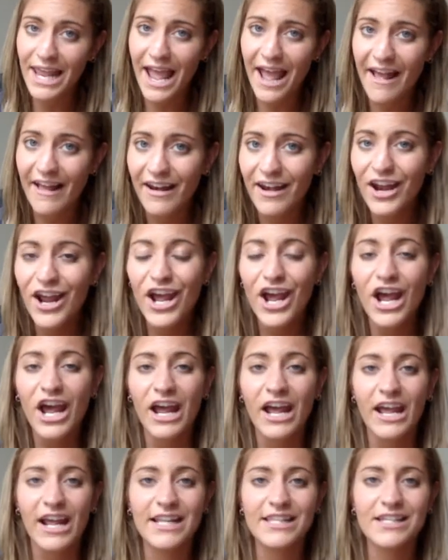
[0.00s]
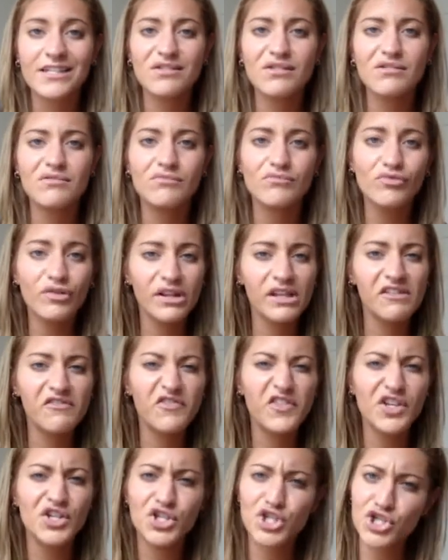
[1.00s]
yet, it doesn't really
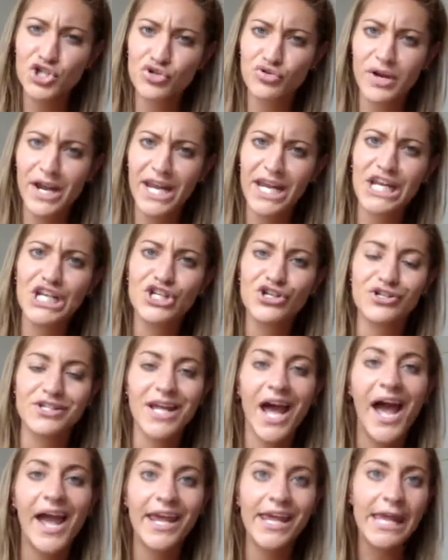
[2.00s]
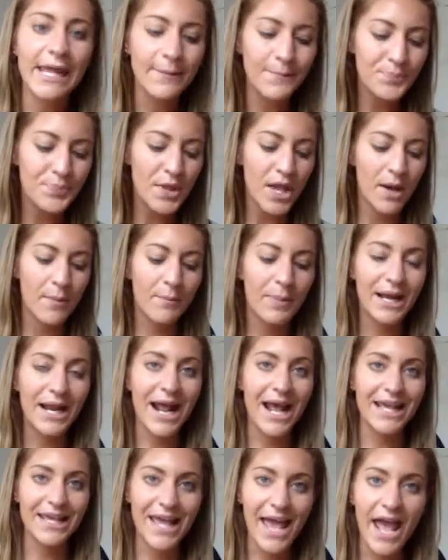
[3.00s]
feel strained or tight, but
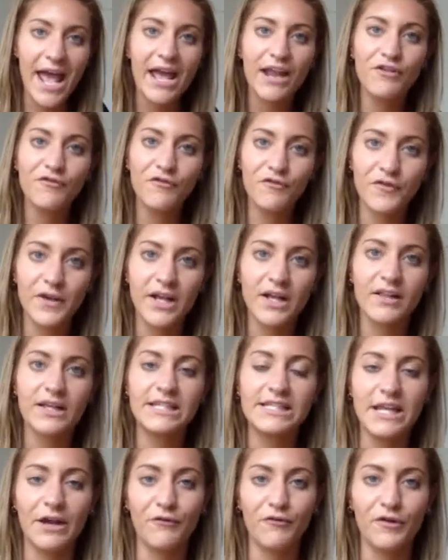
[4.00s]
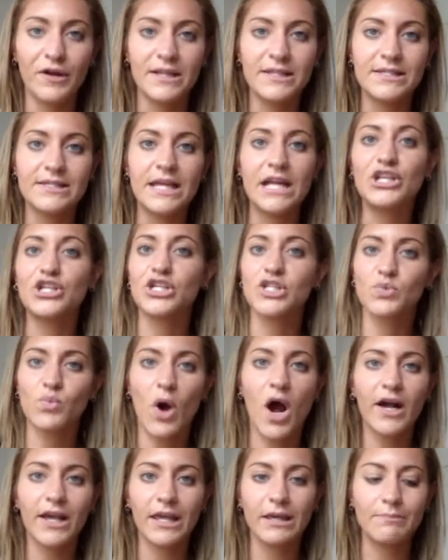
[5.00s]
I can feel a difference than just
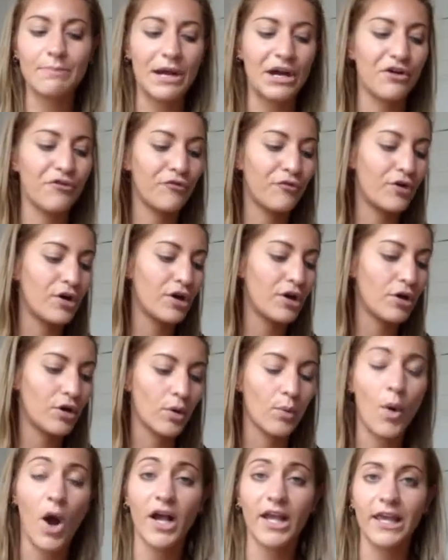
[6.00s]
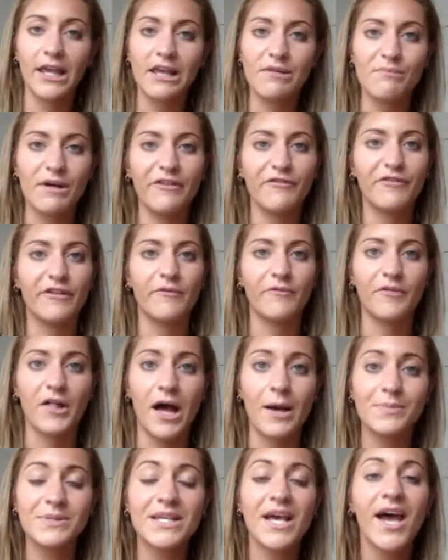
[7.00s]
walking barefoot or walking in my
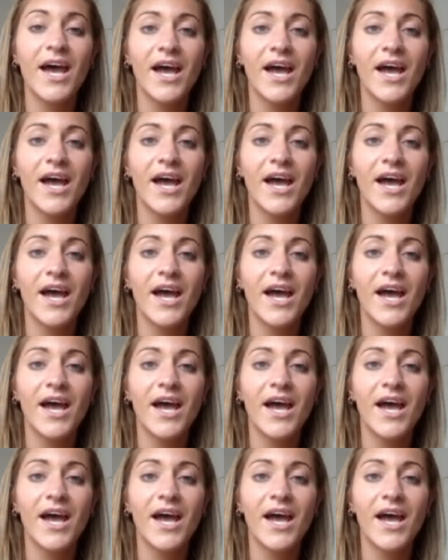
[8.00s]
flip-flops.